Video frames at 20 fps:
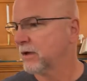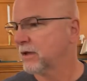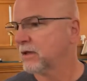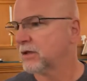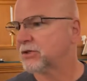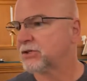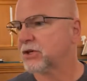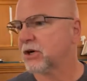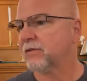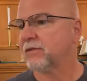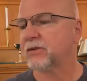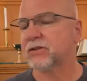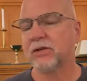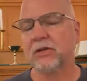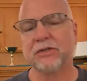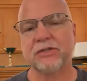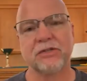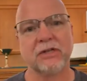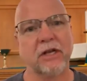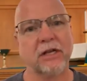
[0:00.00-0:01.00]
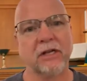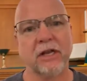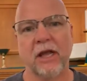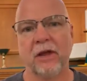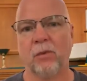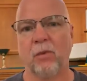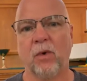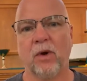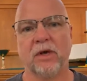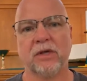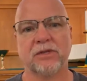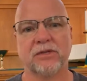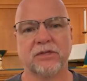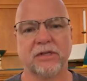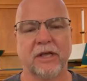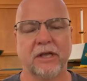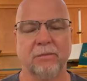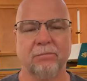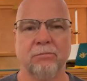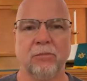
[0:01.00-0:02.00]
The service on Sunday
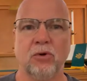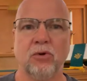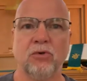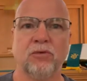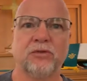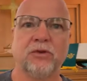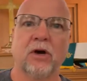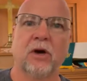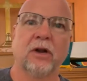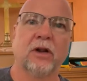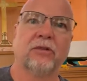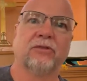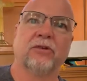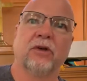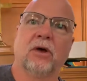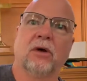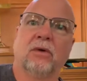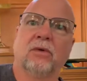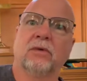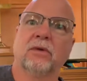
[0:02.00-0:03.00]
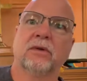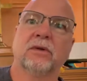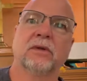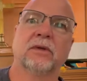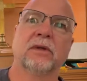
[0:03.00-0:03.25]
was, it moved on its own.